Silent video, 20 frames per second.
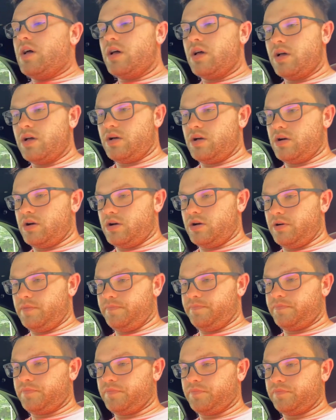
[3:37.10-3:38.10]

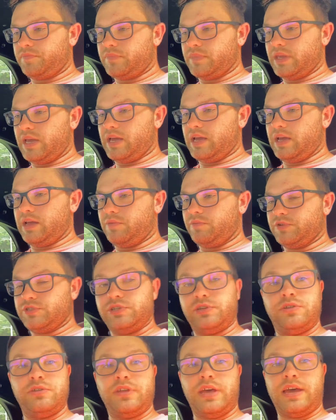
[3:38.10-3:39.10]
And once
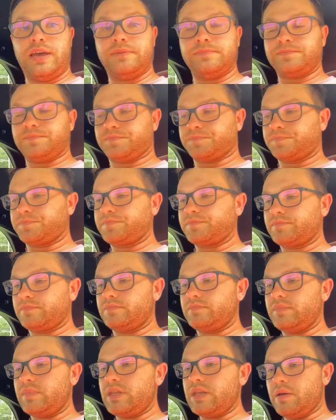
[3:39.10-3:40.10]
you do that,
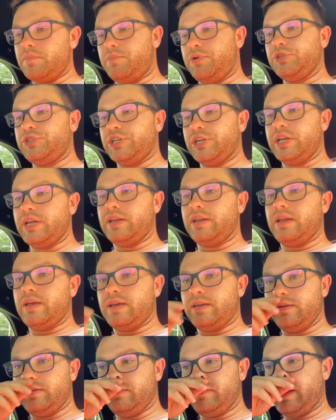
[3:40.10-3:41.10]
push it in.
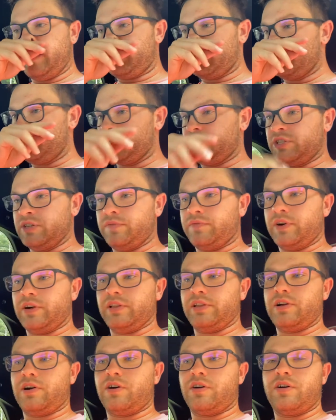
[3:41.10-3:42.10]
You do have to push in
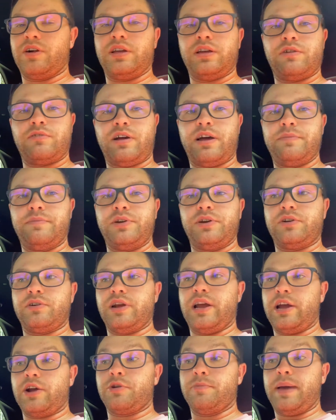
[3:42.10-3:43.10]
fairly hard. Grab your
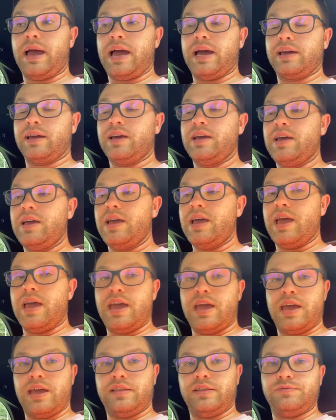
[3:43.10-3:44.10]
airbag,
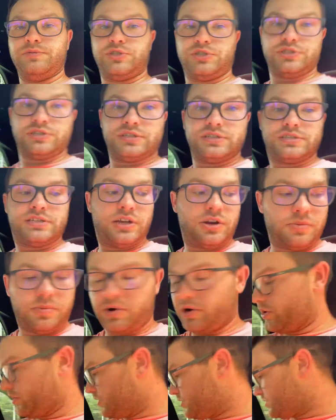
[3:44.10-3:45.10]
and which is the center
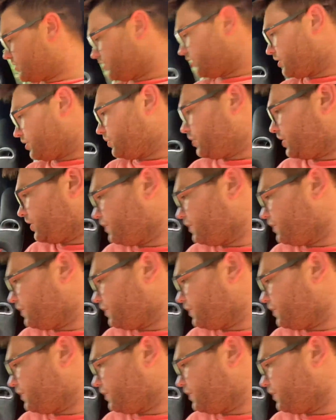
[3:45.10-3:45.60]
part of the steering wheel,